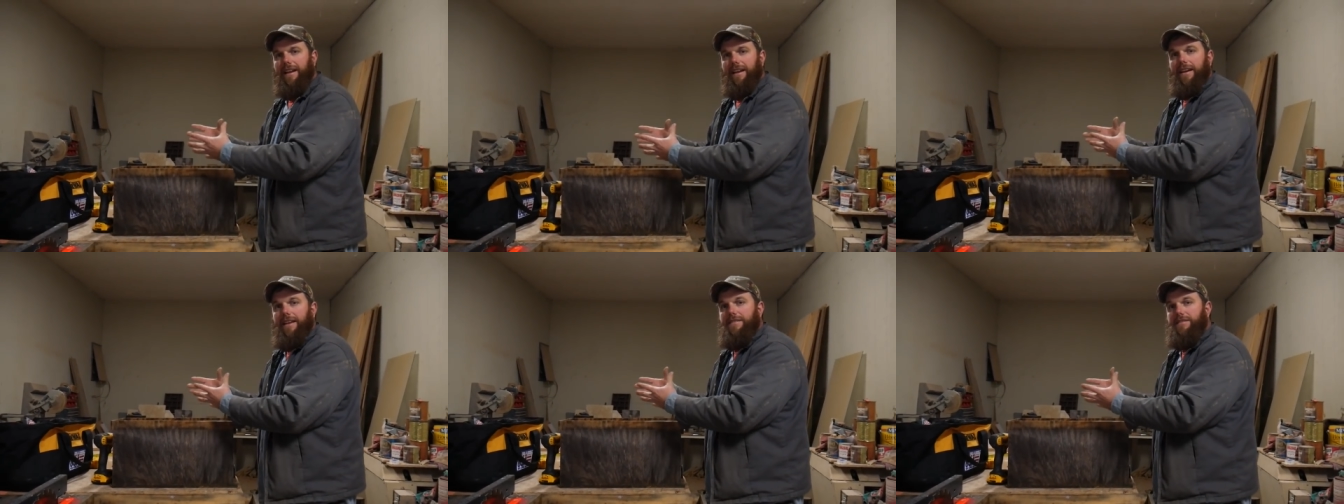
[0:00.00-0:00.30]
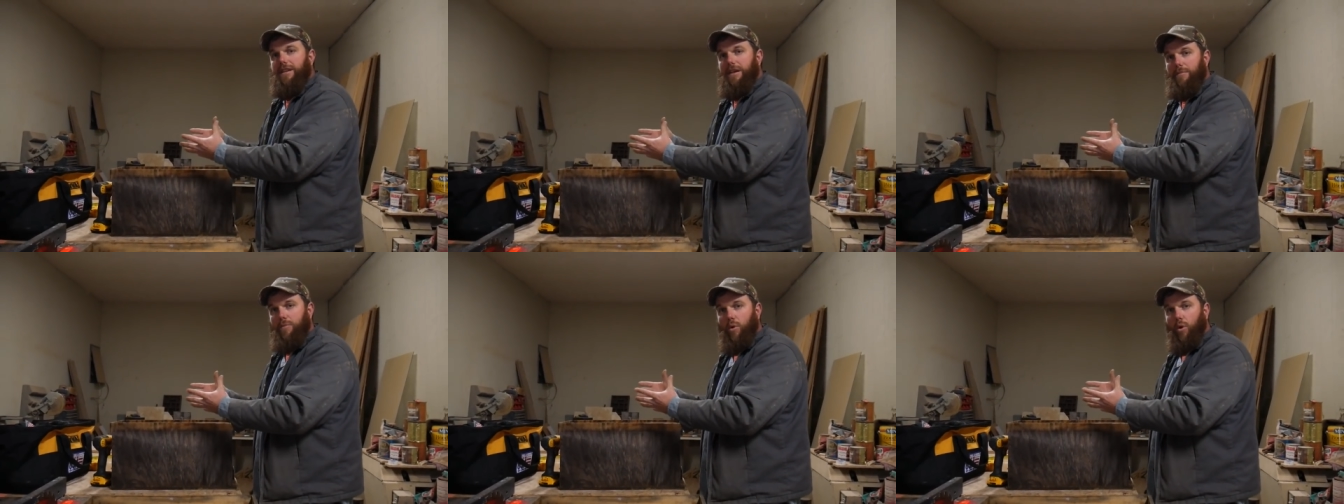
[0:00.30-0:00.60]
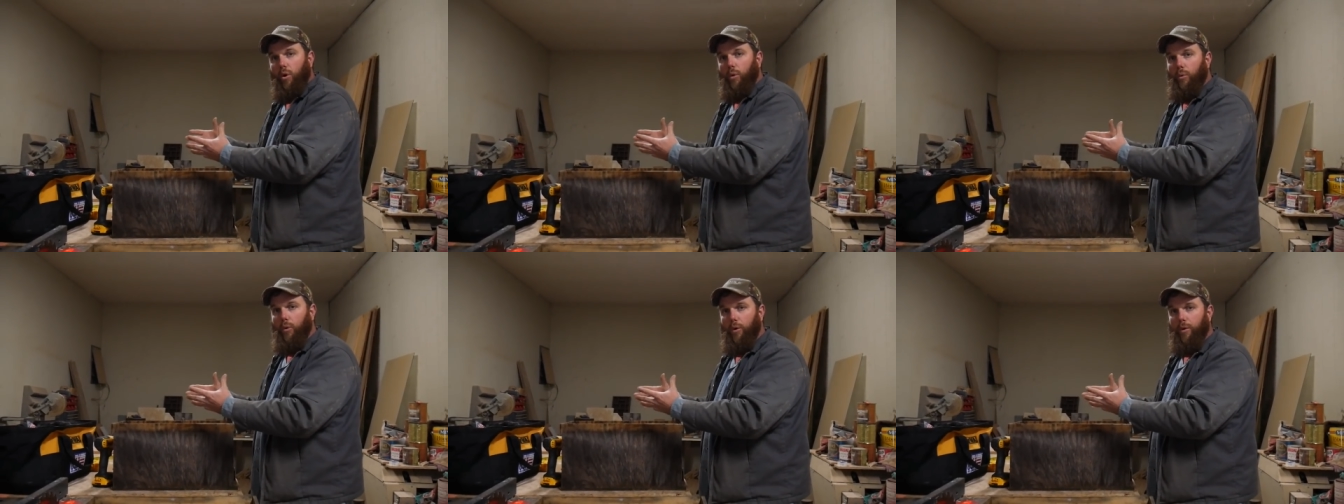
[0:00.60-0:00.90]
and they see
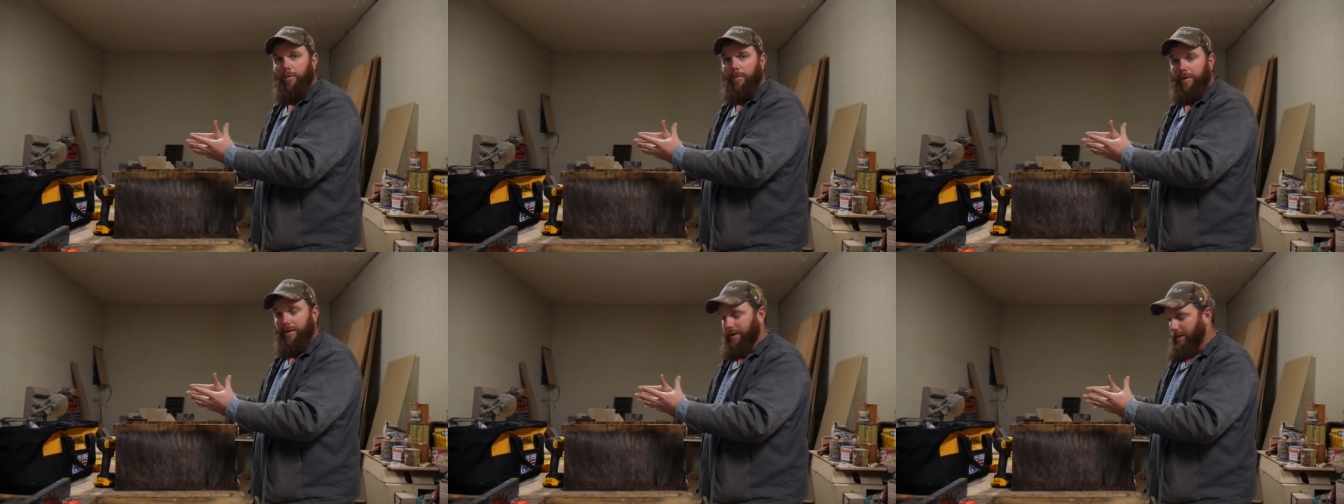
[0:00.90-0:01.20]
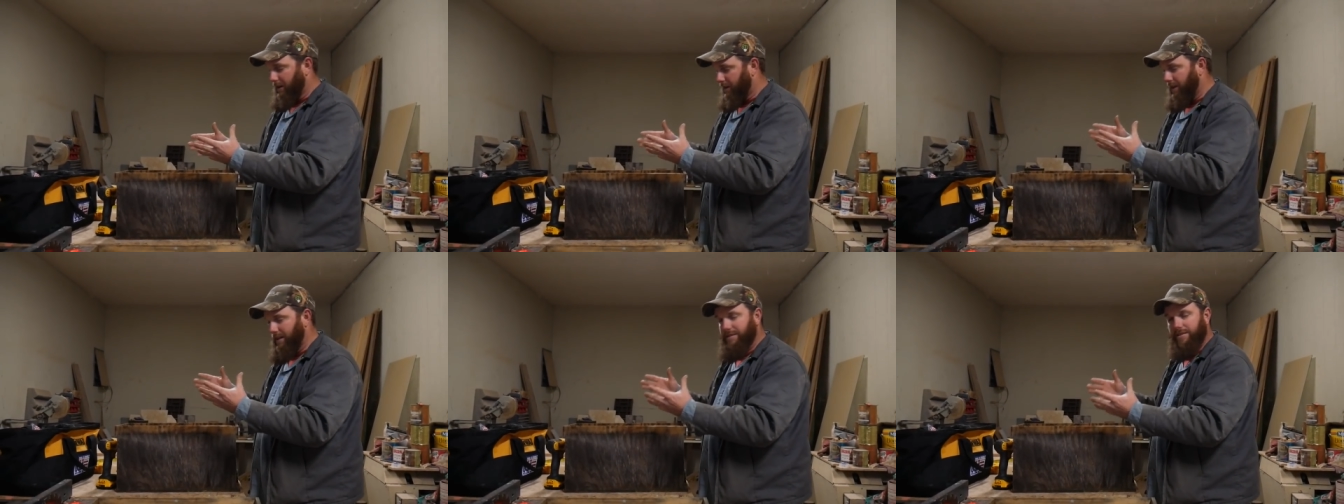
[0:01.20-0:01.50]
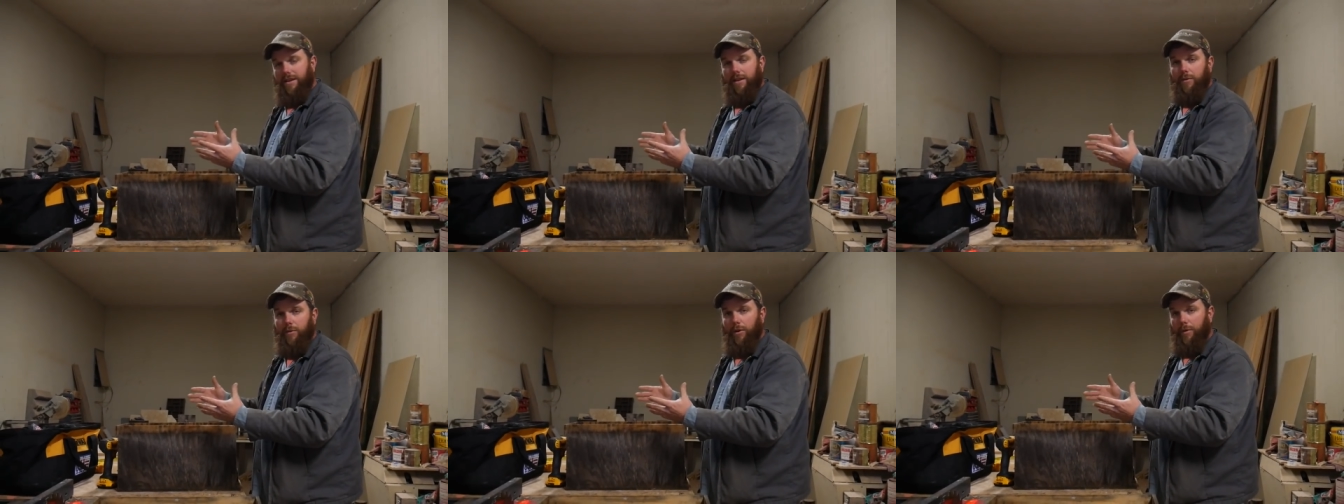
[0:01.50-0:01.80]
more room in there. They
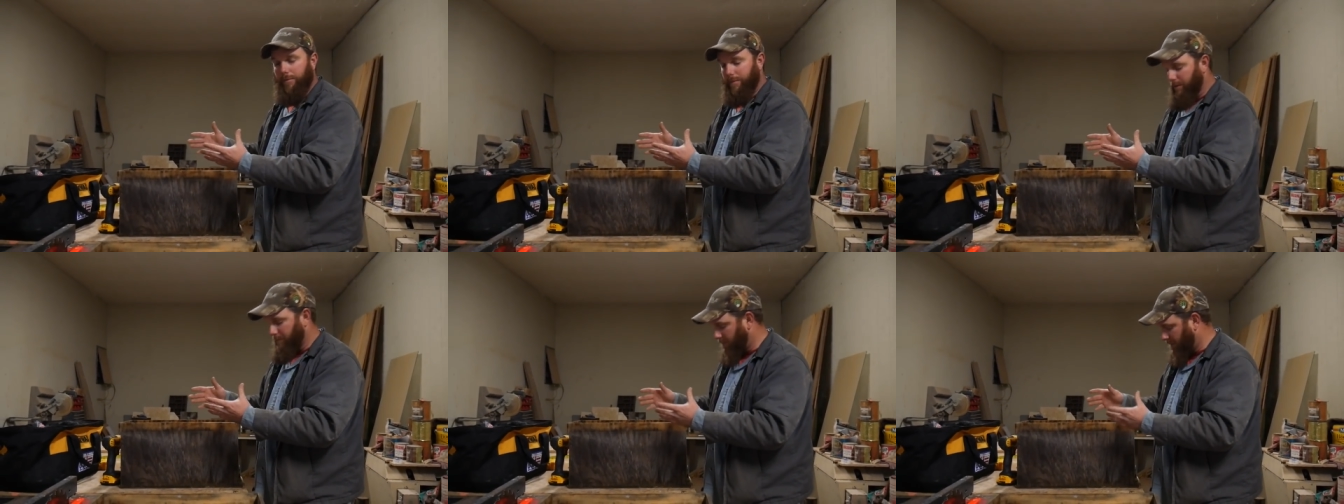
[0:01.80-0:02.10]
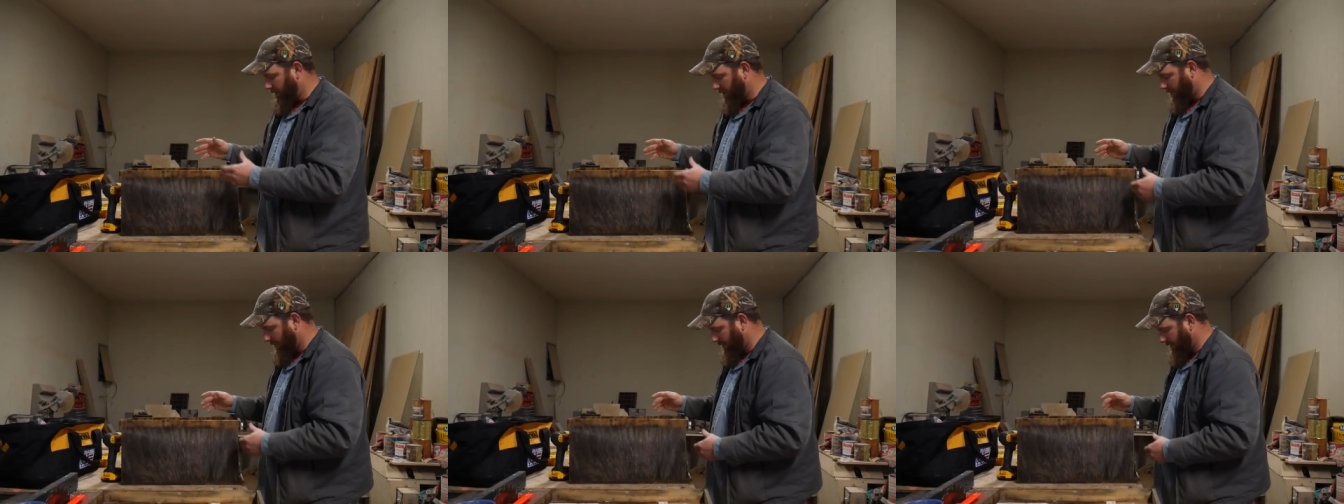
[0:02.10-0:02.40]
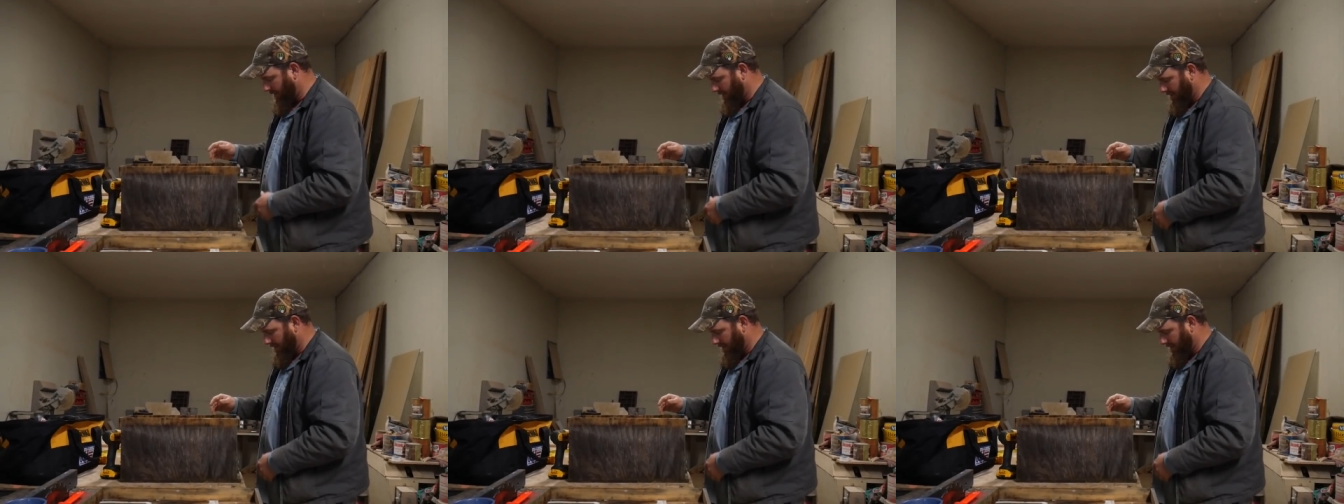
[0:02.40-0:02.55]
see room to build.